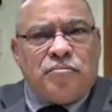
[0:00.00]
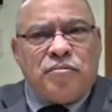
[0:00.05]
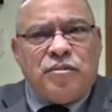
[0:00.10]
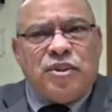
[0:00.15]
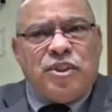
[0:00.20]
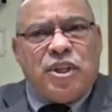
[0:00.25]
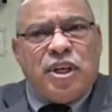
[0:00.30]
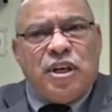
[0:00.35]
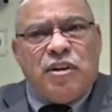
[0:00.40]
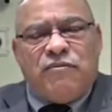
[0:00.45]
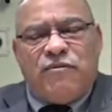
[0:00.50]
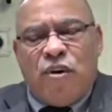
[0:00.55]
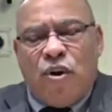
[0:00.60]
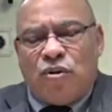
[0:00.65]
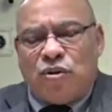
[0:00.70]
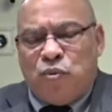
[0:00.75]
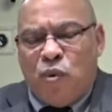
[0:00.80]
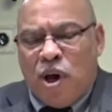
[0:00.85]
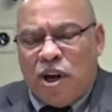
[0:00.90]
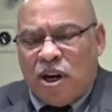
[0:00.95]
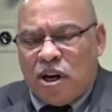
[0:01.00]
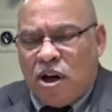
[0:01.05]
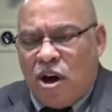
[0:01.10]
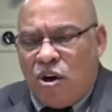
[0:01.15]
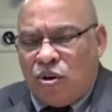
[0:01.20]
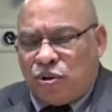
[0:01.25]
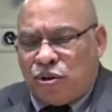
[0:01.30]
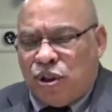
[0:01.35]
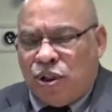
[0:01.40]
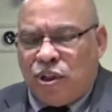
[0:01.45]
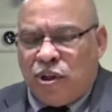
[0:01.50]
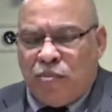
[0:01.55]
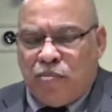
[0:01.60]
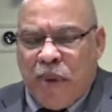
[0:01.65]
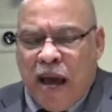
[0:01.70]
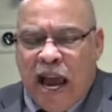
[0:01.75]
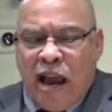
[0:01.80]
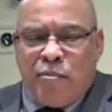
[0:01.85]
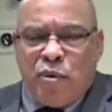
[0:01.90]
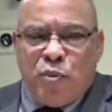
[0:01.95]
See, folks want to go to the
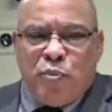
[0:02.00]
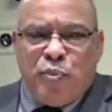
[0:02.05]
Bible